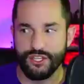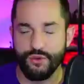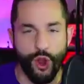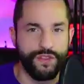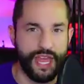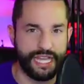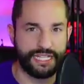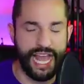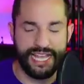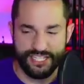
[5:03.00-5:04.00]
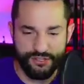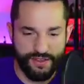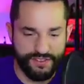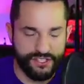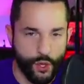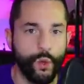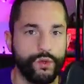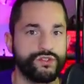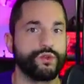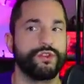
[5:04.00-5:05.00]
you are that class, and you have this
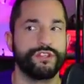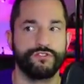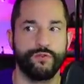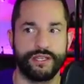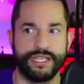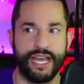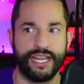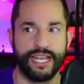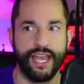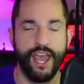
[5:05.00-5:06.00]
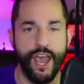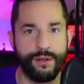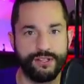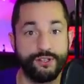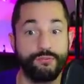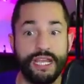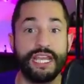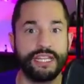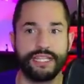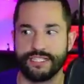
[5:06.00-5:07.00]
whole story that you've been telling about you
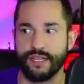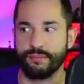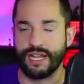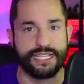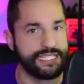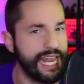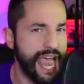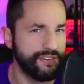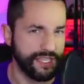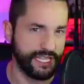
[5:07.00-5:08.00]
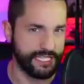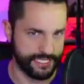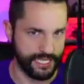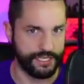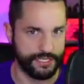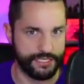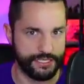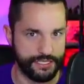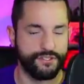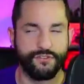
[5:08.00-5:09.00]
being this subclass and having these skills.
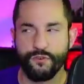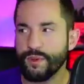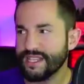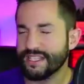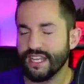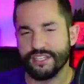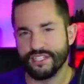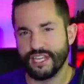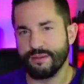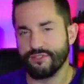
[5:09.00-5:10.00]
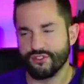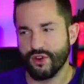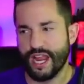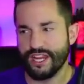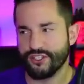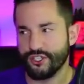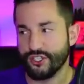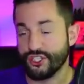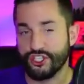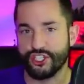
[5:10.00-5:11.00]
So for me, this does seem strange to
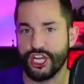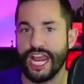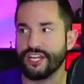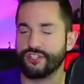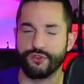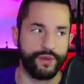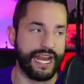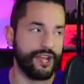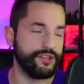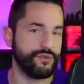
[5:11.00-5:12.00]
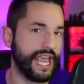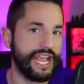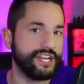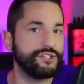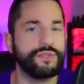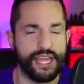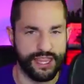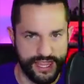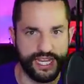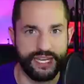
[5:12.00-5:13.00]
just change to where now you can't do that
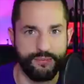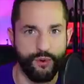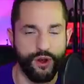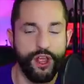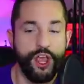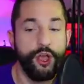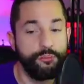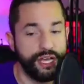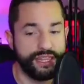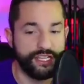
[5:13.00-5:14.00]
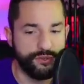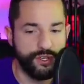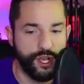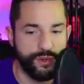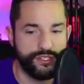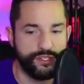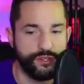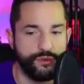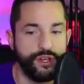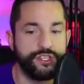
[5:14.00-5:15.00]
thing anymore, but they do go
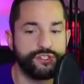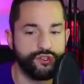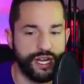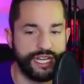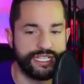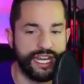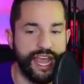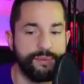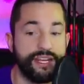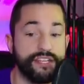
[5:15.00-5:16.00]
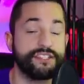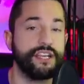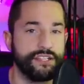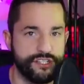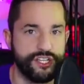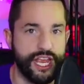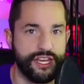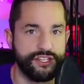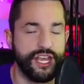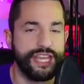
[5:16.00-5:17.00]
into training time and a sudden
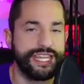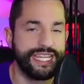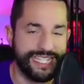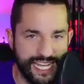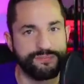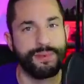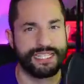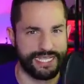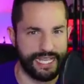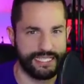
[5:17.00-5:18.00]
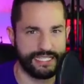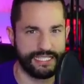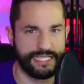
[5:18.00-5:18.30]
change that does make sense